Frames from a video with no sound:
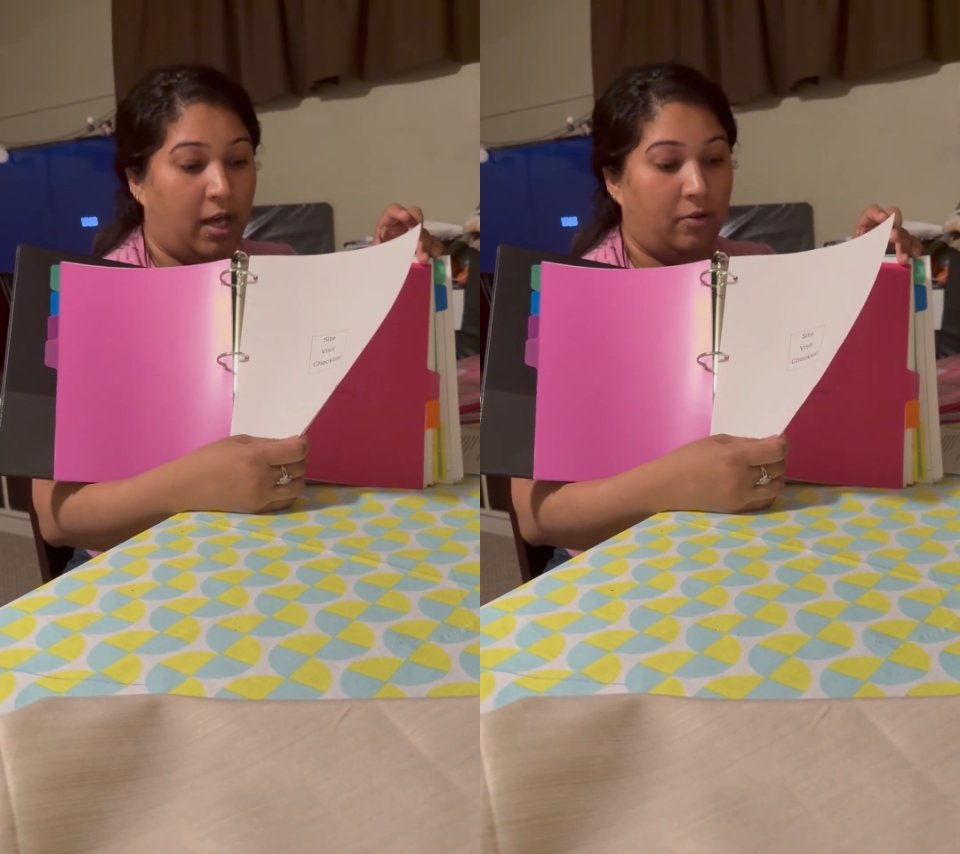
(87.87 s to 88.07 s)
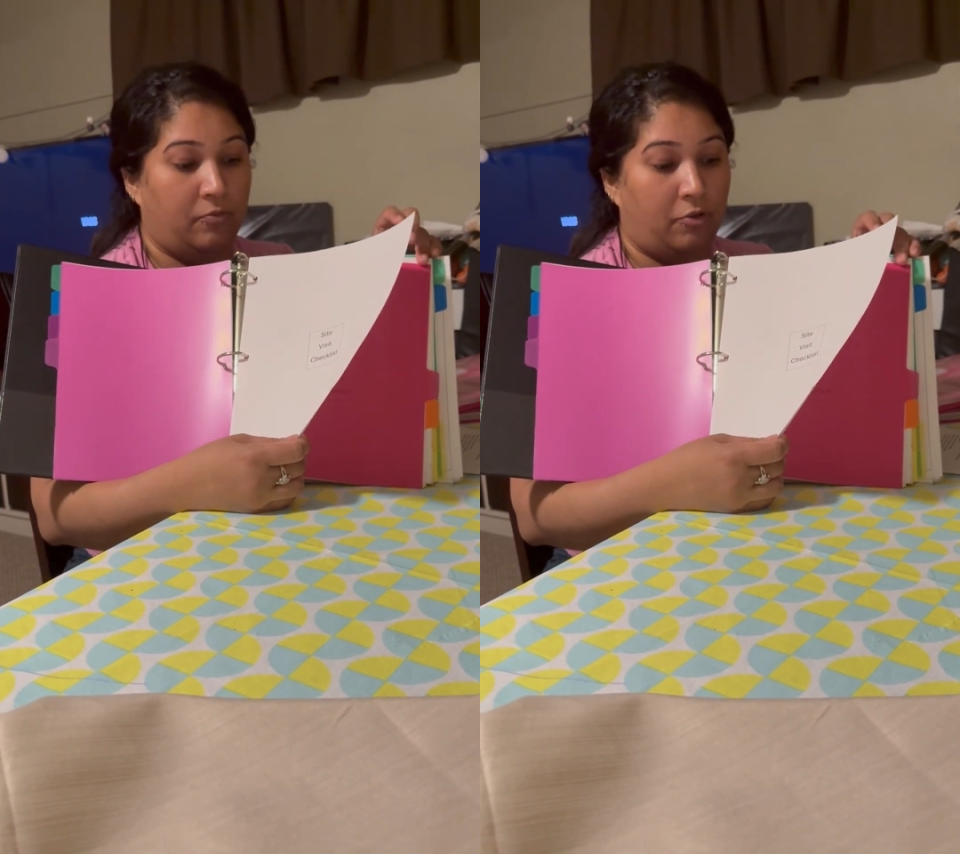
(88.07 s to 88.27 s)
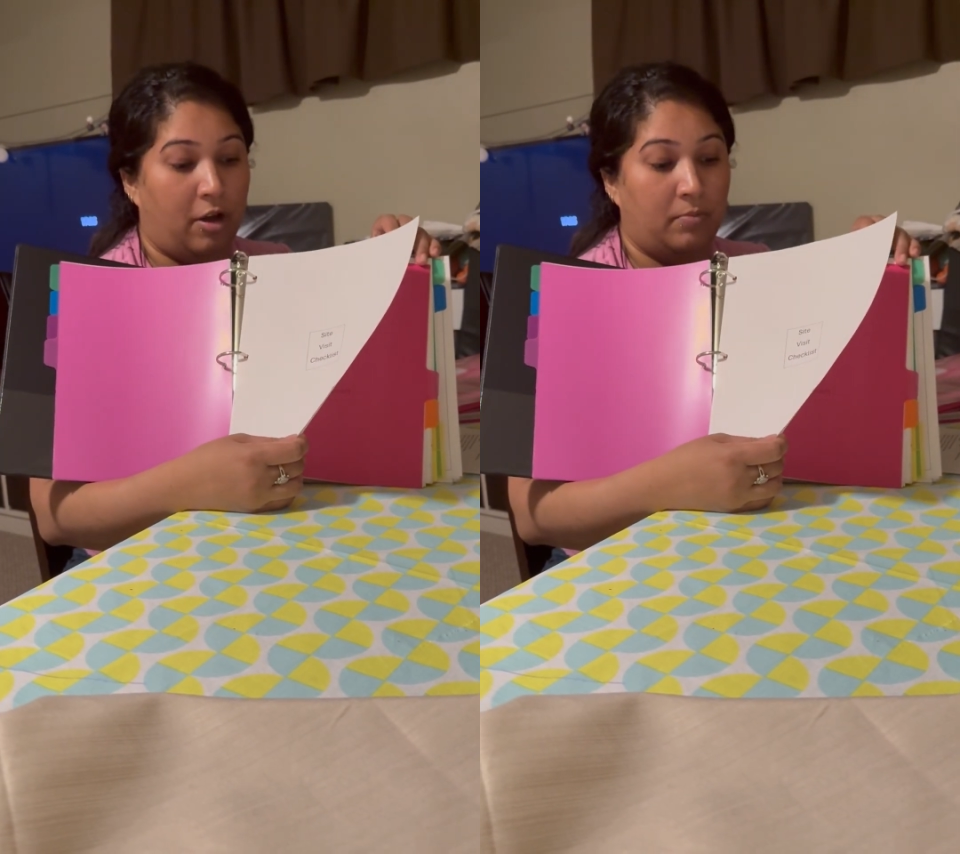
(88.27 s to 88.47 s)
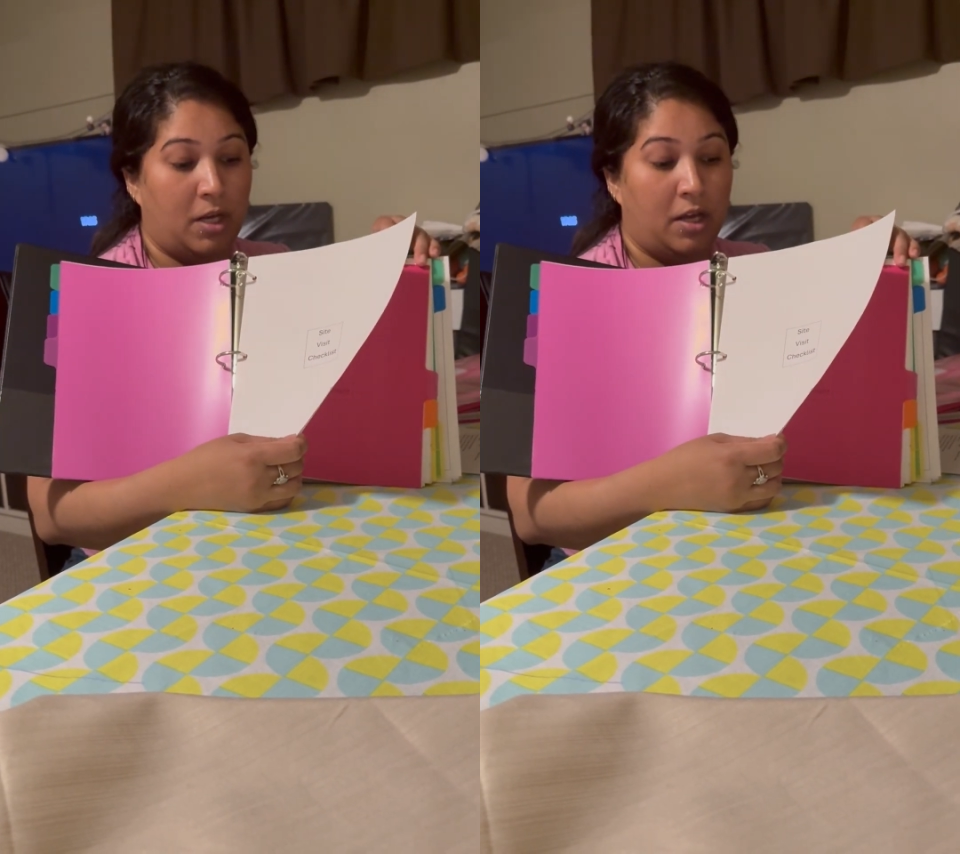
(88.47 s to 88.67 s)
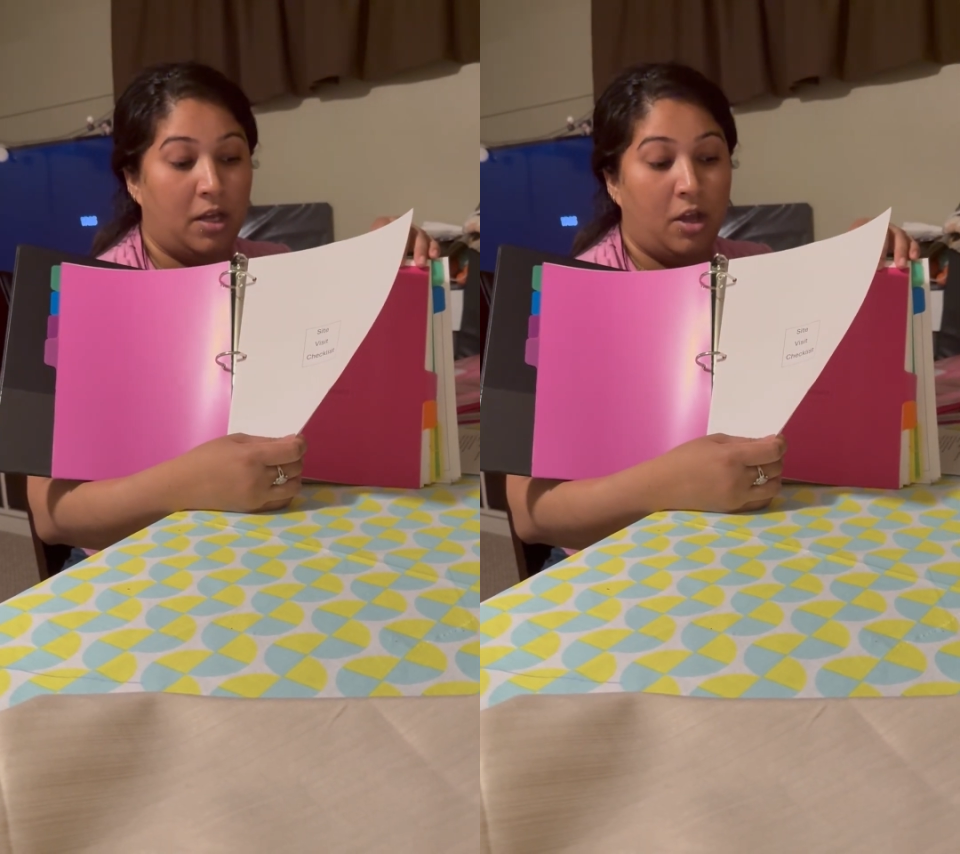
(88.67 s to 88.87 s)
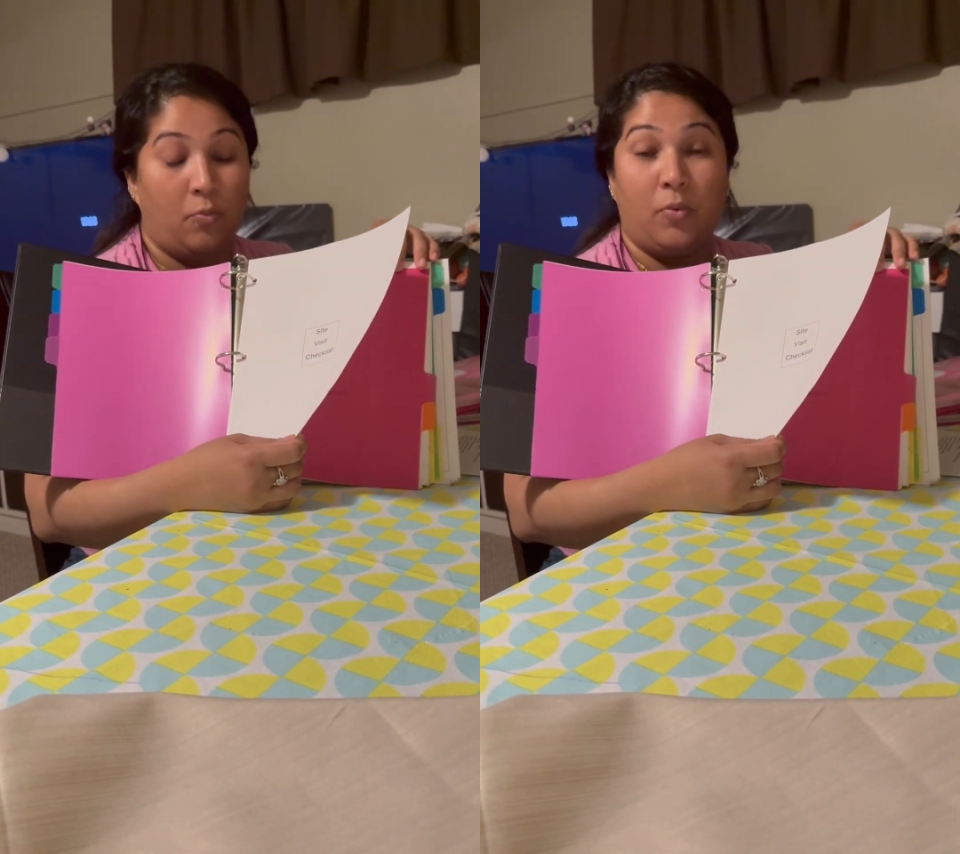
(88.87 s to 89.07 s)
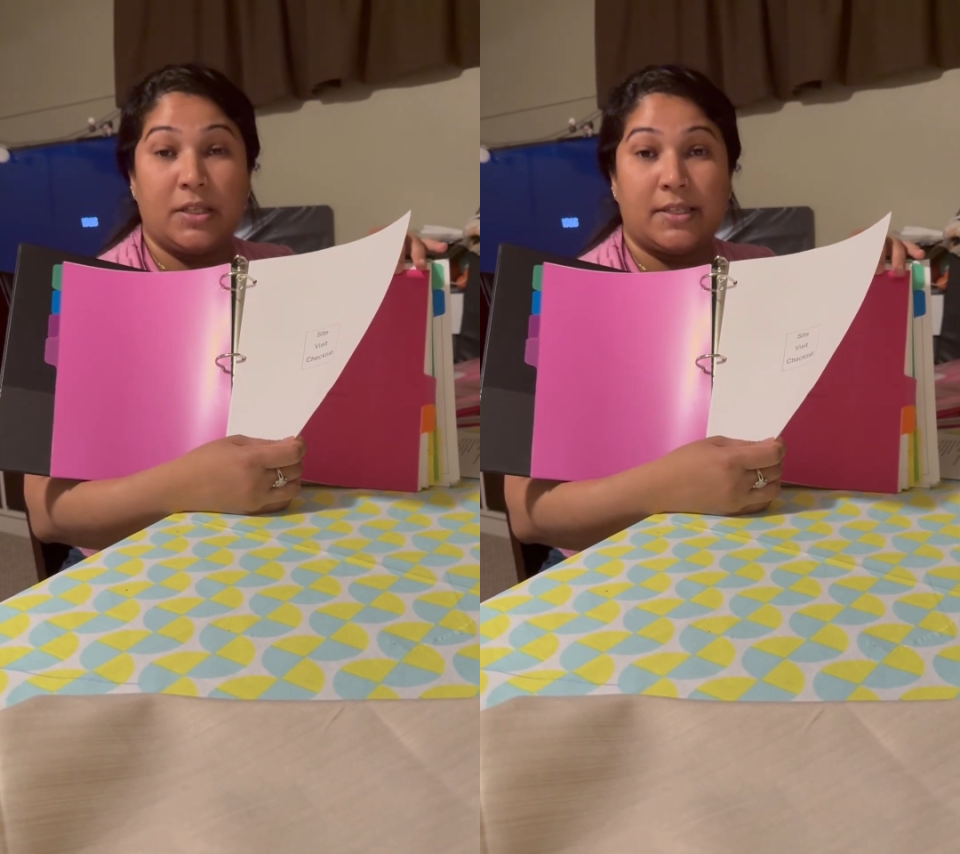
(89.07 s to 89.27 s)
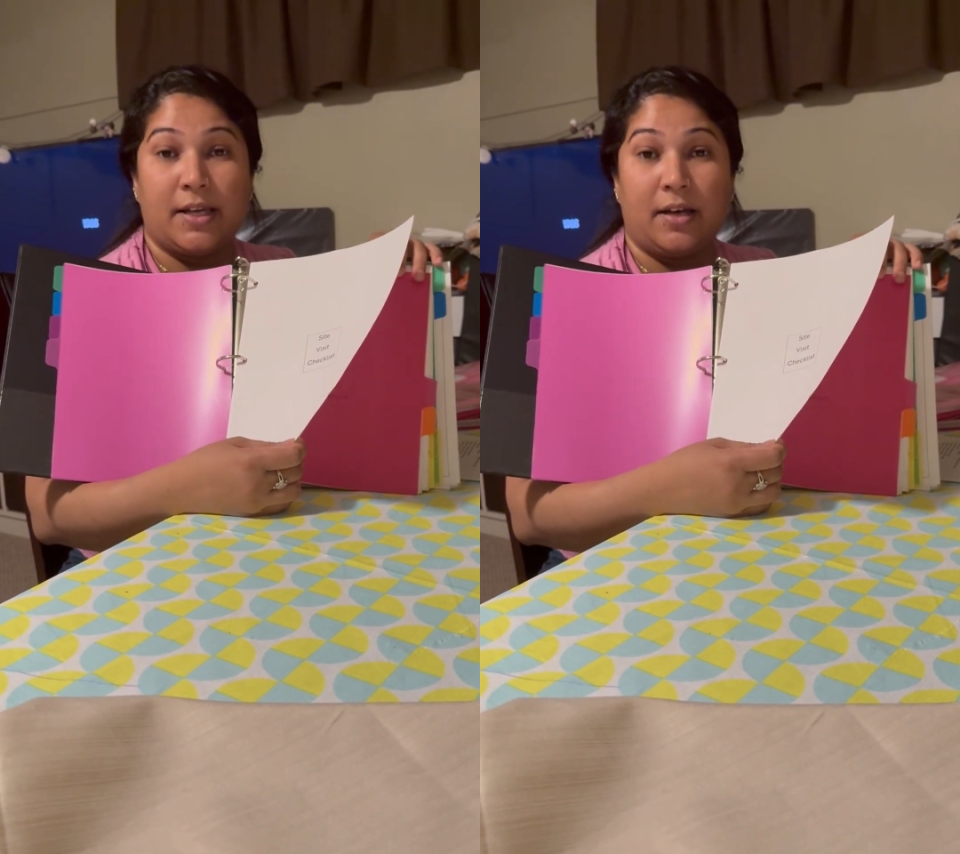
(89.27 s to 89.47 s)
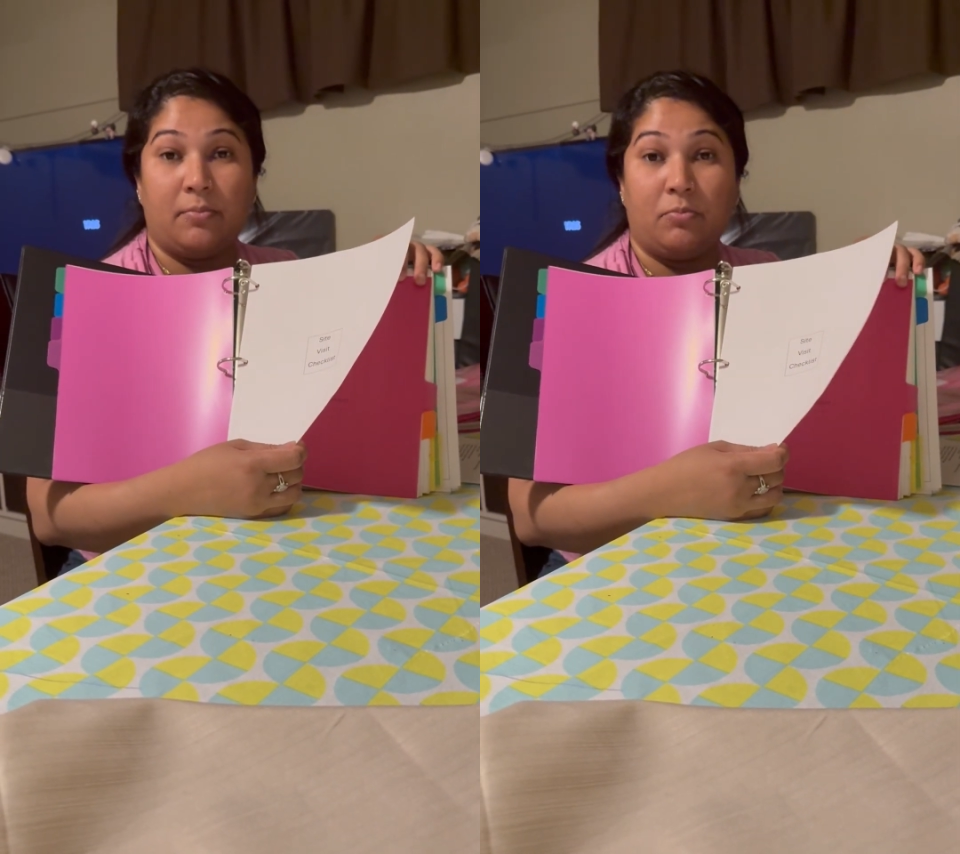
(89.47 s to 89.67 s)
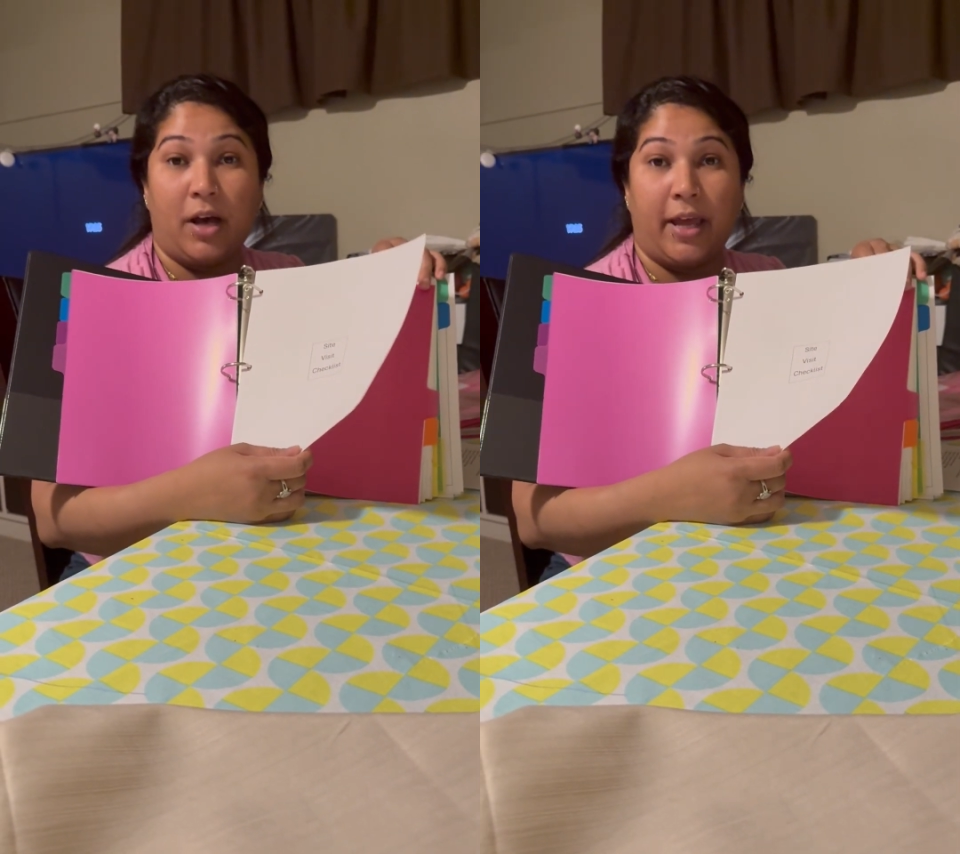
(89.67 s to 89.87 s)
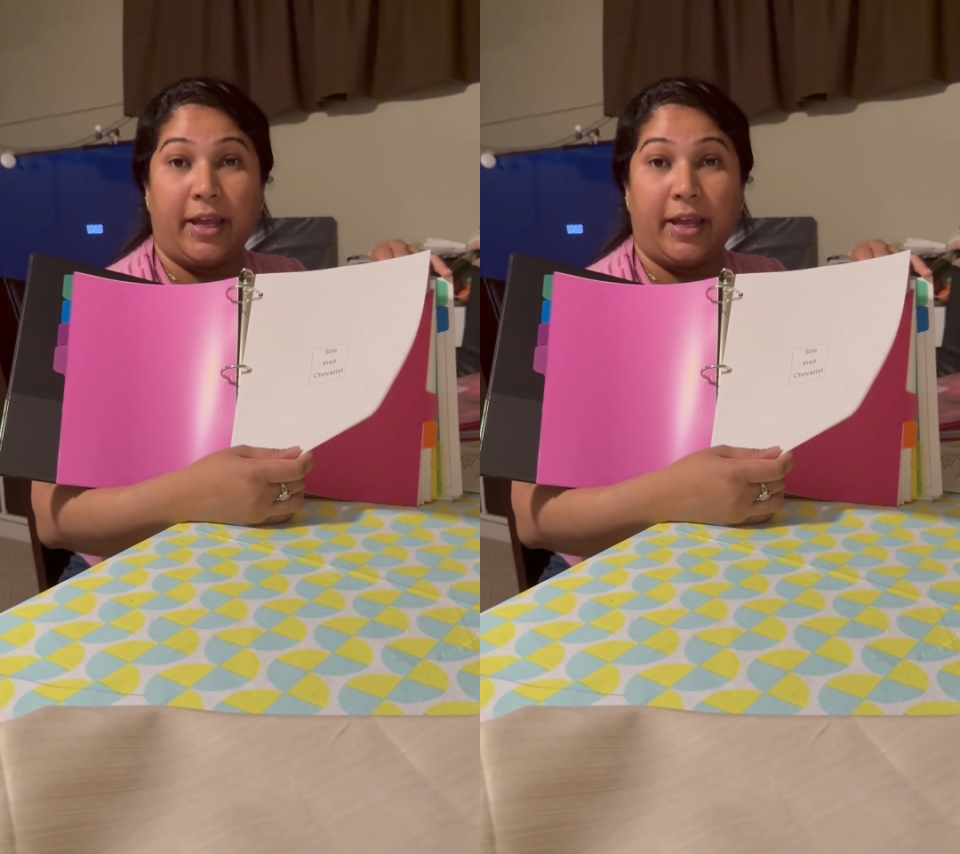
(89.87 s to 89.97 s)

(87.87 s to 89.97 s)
from once I